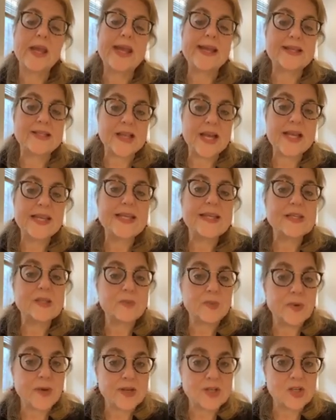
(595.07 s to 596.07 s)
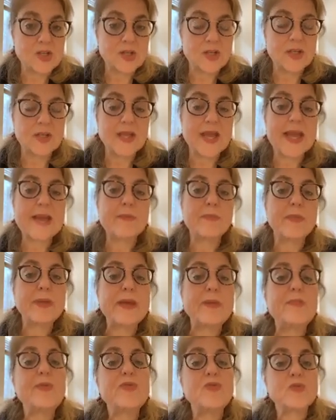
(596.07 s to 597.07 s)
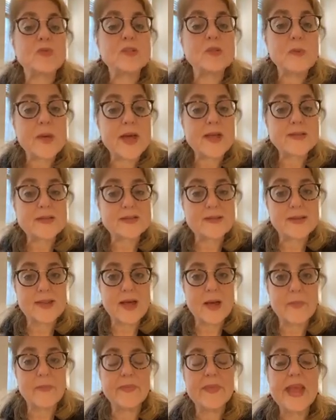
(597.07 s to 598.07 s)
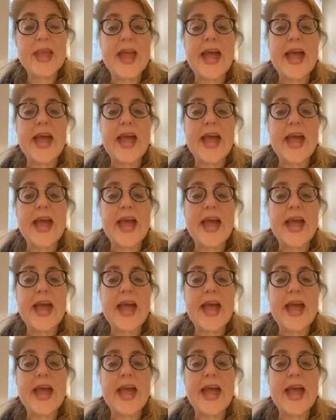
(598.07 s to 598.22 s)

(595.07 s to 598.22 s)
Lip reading: anxiety and depression and people's response to them